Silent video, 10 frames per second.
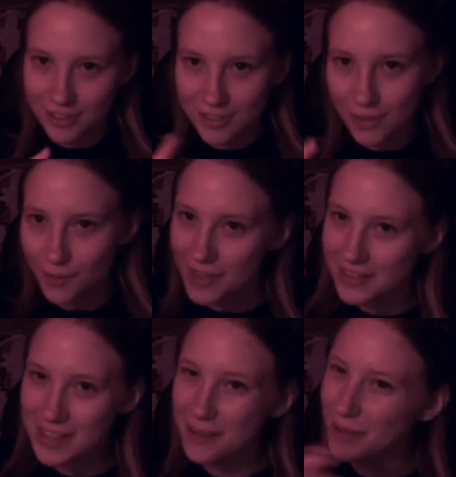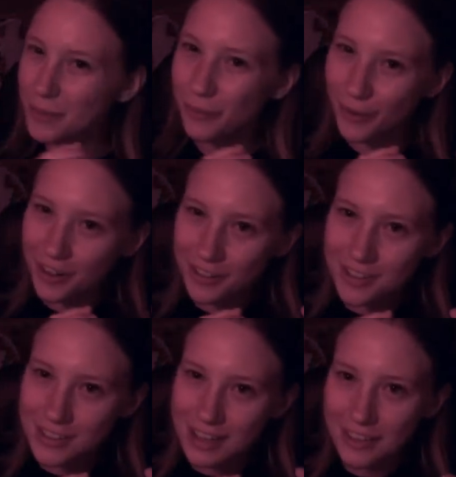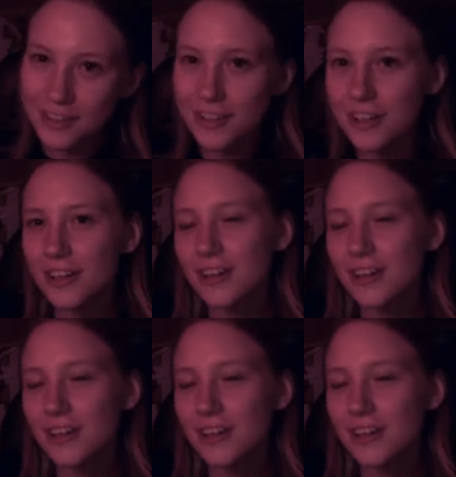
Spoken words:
so that's how they work together.